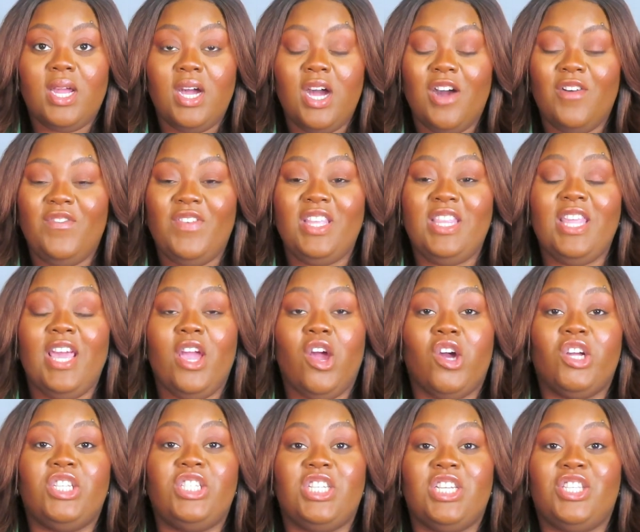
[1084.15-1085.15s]
comfy. They
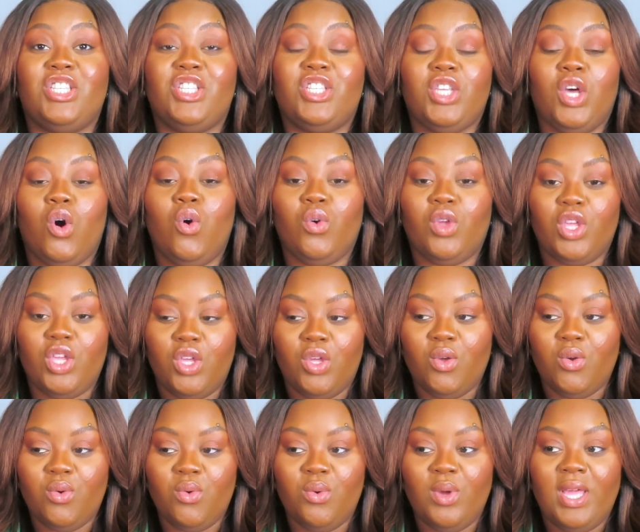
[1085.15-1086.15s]
are just so
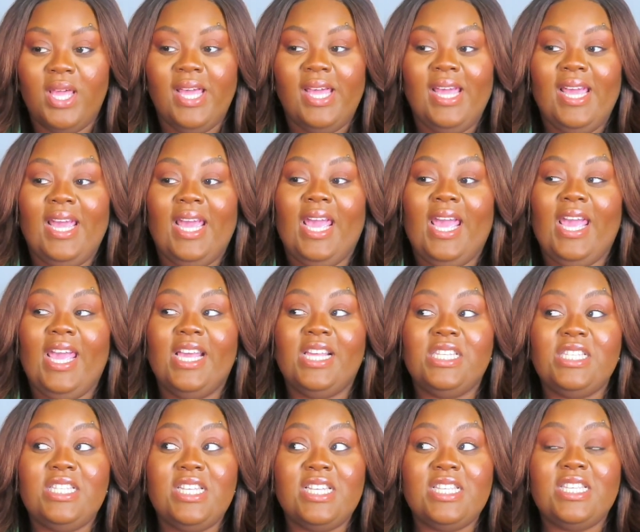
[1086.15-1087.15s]
cute.
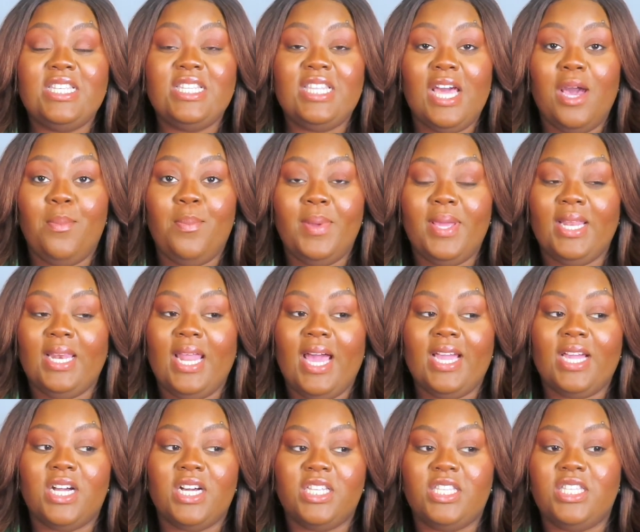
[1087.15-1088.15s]
It's the step in
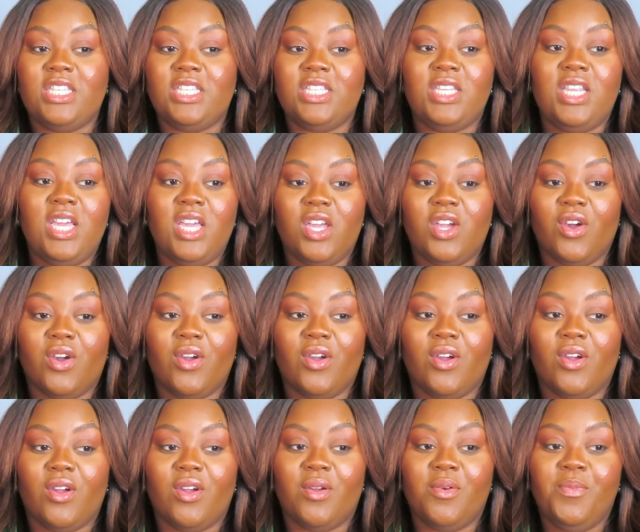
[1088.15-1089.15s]
like a
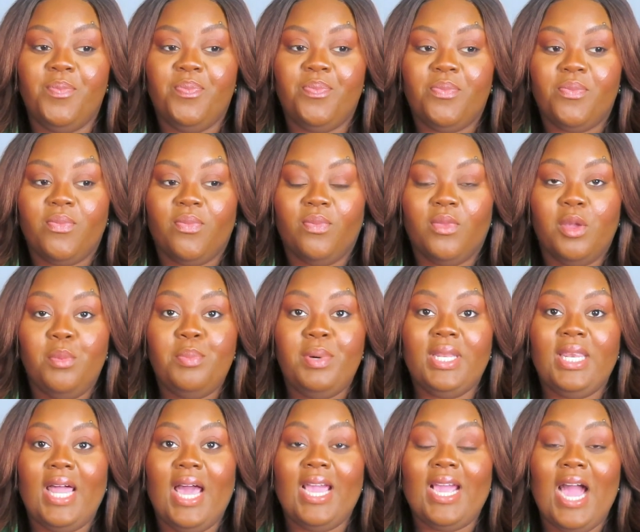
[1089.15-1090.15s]
sneaker.
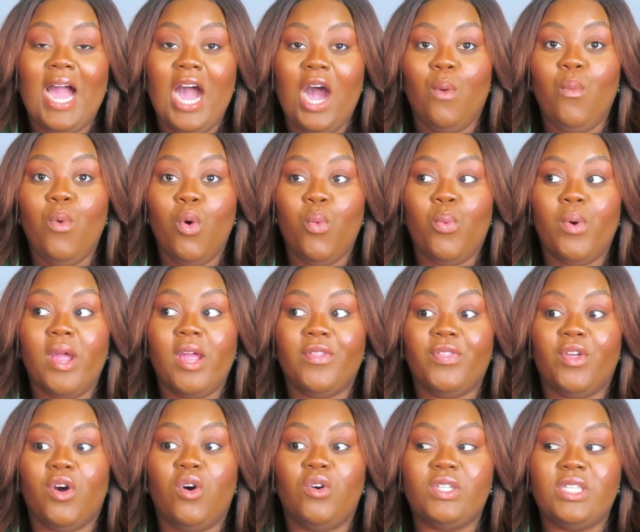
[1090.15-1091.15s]
But like I will wear
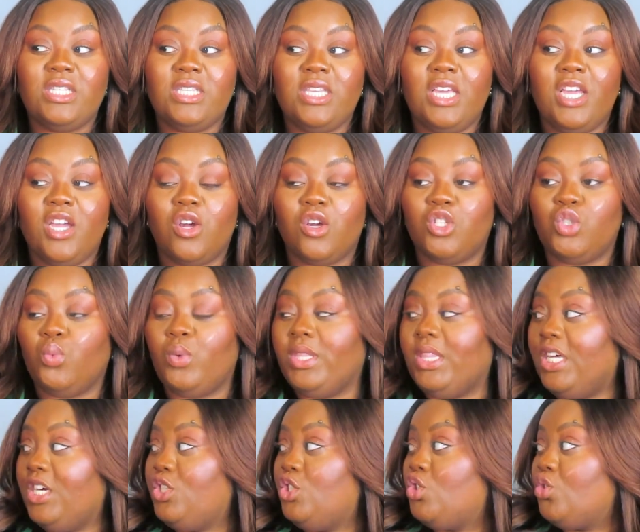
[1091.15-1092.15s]
those sneakers
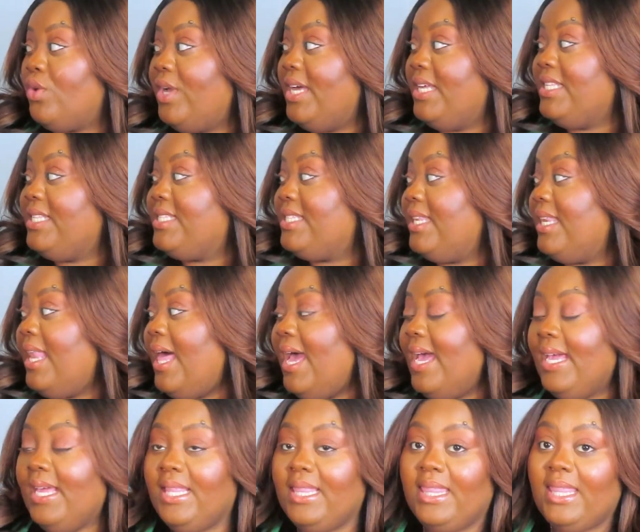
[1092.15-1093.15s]
with a dress
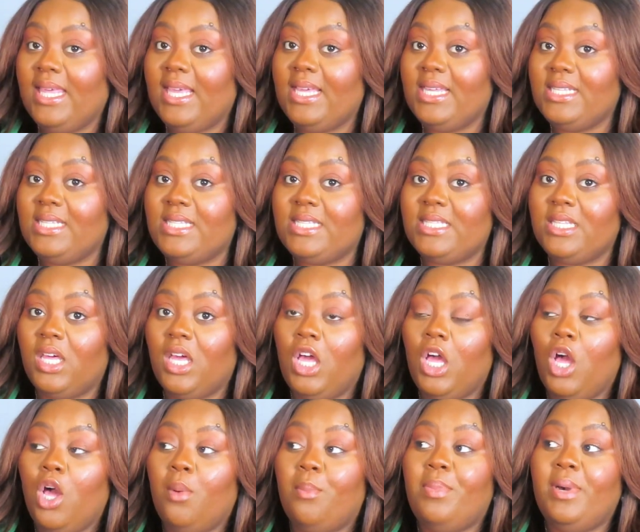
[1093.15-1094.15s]
like this,
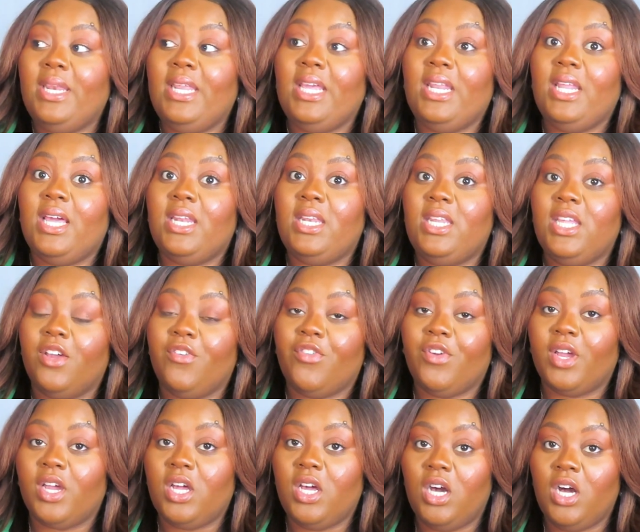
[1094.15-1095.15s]
but in a
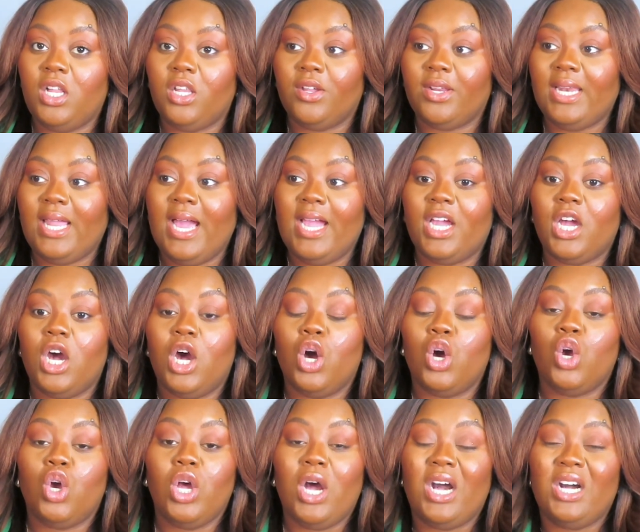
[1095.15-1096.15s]
different color, like a
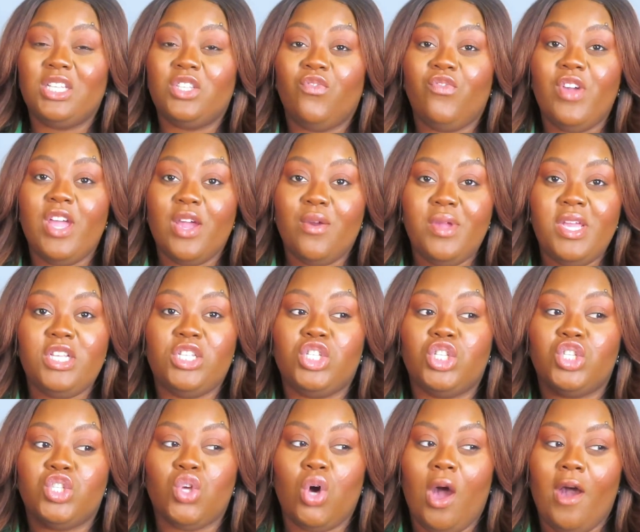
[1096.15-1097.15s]
very
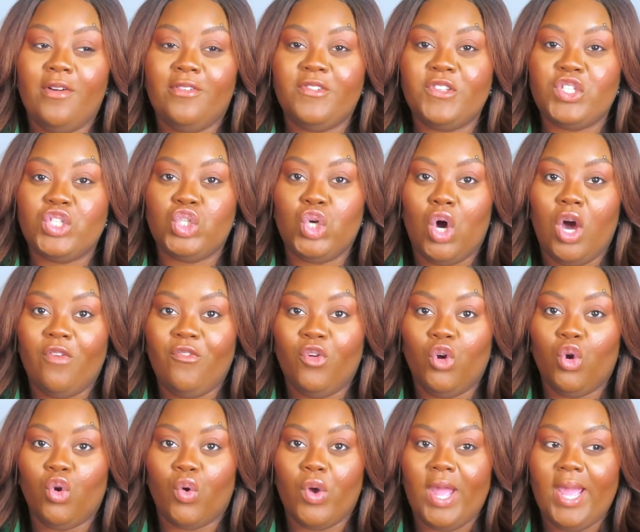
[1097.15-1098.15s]

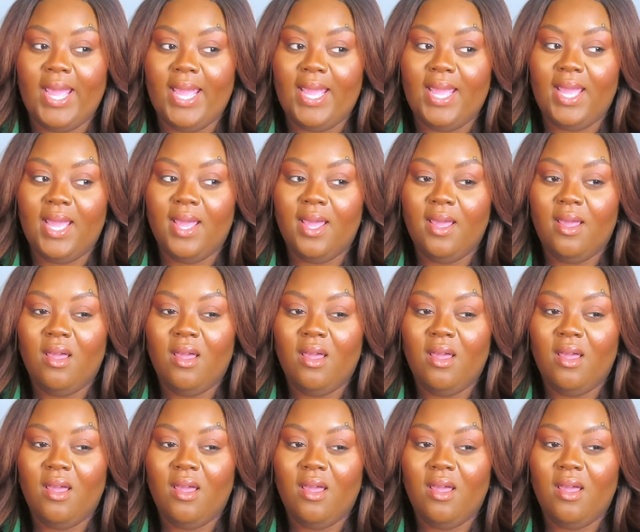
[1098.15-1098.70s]
soft gray,